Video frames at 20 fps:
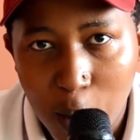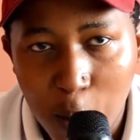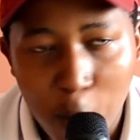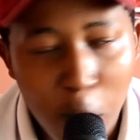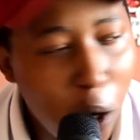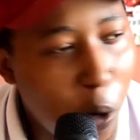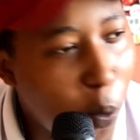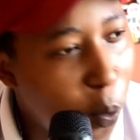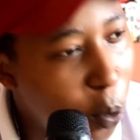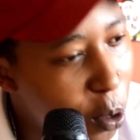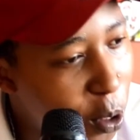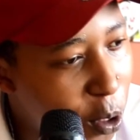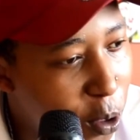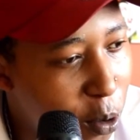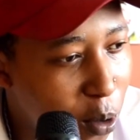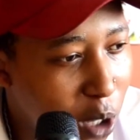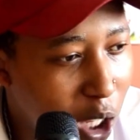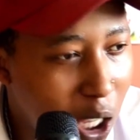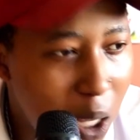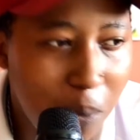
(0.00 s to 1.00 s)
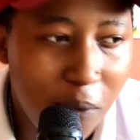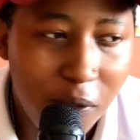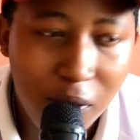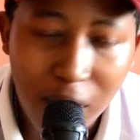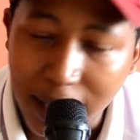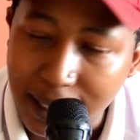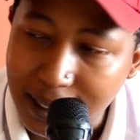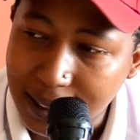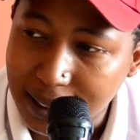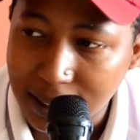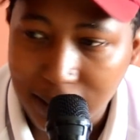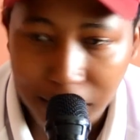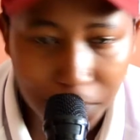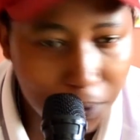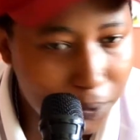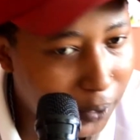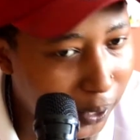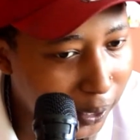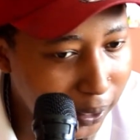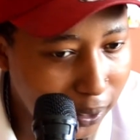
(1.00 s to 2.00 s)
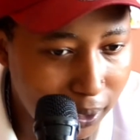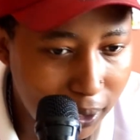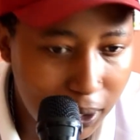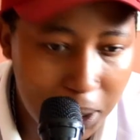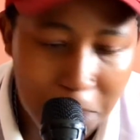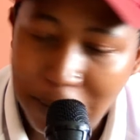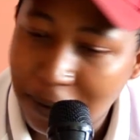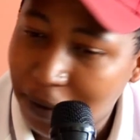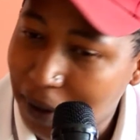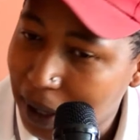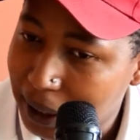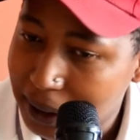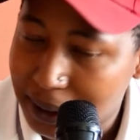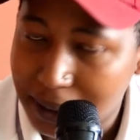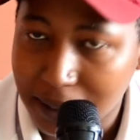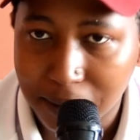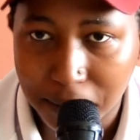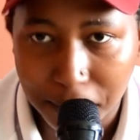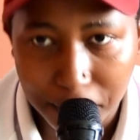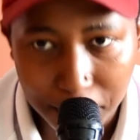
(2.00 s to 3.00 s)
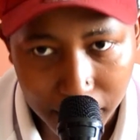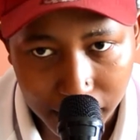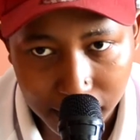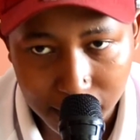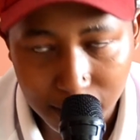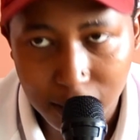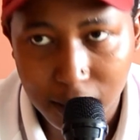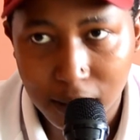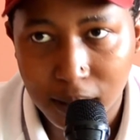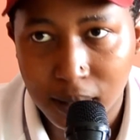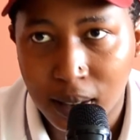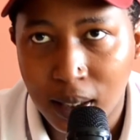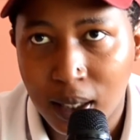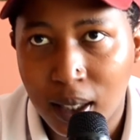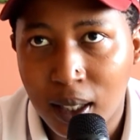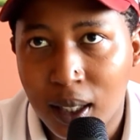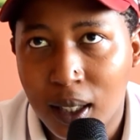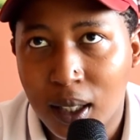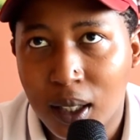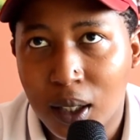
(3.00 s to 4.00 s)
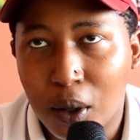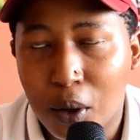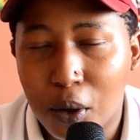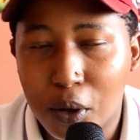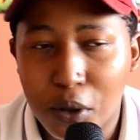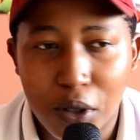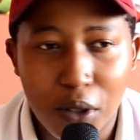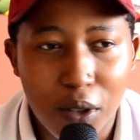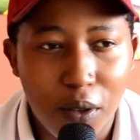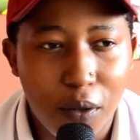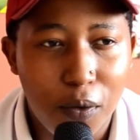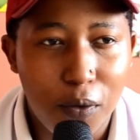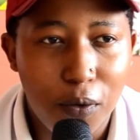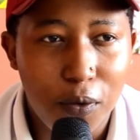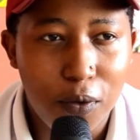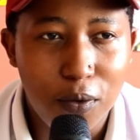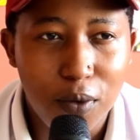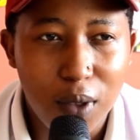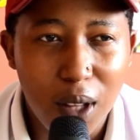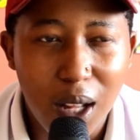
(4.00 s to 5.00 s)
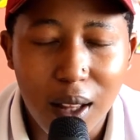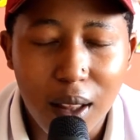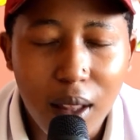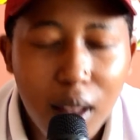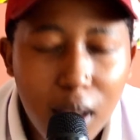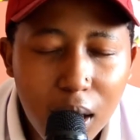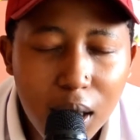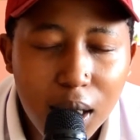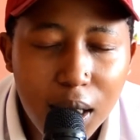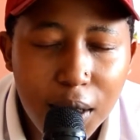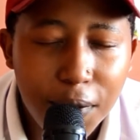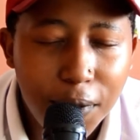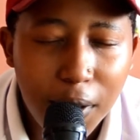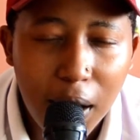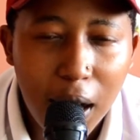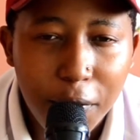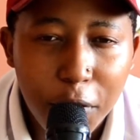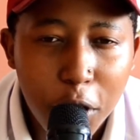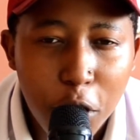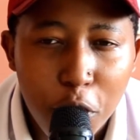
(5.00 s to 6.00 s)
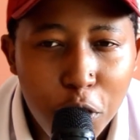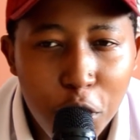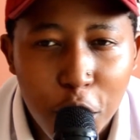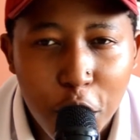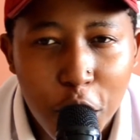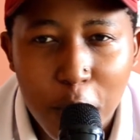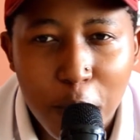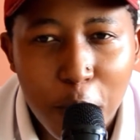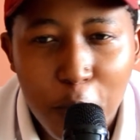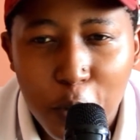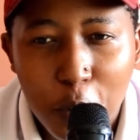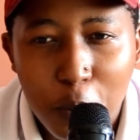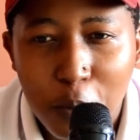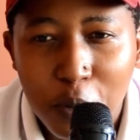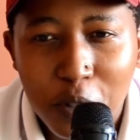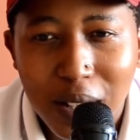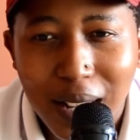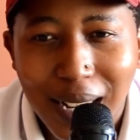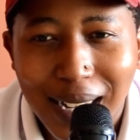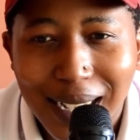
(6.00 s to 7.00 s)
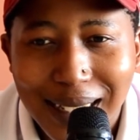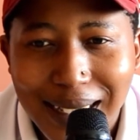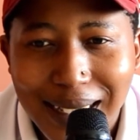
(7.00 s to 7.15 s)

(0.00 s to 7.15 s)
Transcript: we are with you. Keep fighting the fight, because a 35-year regime is almost like a